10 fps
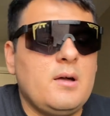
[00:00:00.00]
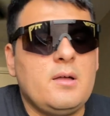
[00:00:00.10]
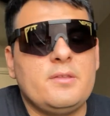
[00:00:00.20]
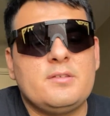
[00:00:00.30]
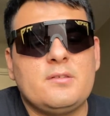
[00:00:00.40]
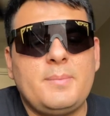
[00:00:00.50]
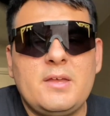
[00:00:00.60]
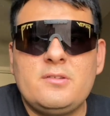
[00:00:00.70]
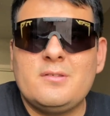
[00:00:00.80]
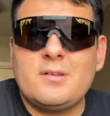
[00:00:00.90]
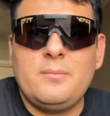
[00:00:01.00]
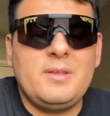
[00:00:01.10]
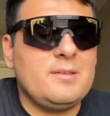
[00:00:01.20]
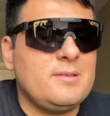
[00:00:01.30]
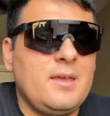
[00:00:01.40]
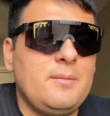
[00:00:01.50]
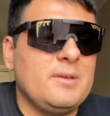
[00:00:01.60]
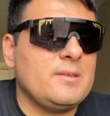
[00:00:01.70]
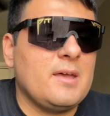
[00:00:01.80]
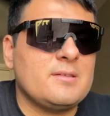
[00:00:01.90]
The suspension is going to be the same
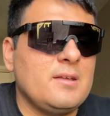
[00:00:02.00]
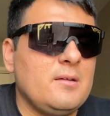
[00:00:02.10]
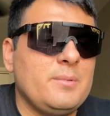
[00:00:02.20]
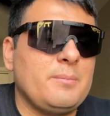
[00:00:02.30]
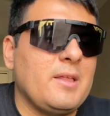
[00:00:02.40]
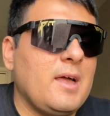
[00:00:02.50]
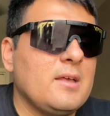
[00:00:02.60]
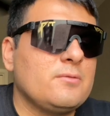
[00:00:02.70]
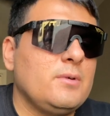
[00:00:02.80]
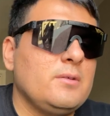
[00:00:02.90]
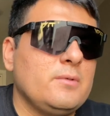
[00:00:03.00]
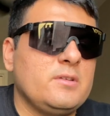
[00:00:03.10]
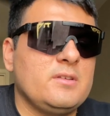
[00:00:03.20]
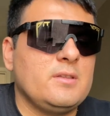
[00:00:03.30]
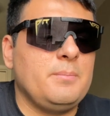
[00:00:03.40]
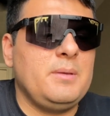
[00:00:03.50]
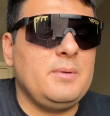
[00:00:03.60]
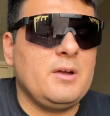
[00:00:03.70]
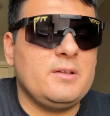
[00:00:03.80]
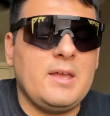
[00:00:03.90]
exact setup as my last one, which is the
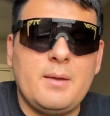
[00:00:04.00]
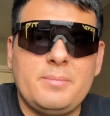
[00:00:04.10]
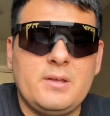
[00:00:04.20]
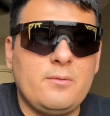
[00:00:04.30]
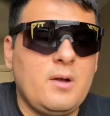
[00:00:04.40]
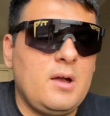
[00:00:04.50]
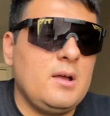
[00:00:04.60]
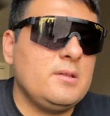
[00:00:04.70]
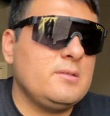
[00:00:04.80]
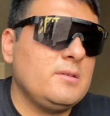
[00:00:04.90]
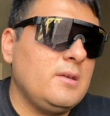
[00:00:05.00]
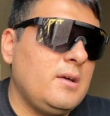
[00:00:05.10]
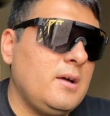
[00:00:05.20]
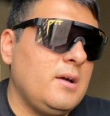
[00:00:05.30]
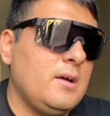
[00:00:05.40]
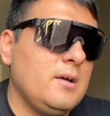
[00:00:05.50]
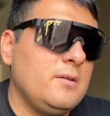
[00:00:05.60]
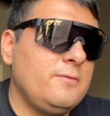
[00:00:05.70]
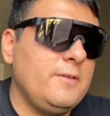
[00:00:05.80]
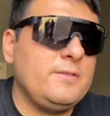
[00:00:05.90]
BBR dampening rods,
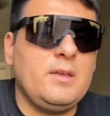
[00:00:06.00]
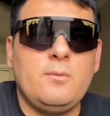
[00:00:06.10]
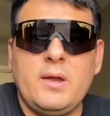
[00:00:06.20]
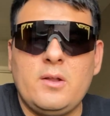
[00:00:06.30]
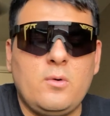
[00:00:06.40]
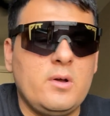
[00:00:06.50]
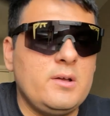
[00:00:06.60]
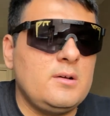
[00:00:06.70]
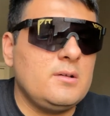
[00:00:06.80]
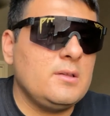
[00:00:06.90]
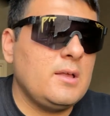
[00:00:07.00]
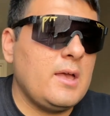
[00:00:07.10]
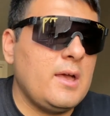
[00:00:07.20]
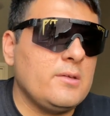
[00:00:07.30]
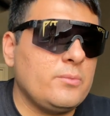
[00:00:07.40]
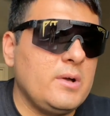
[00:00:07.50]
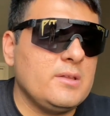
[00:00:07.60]
15 weight oil, as well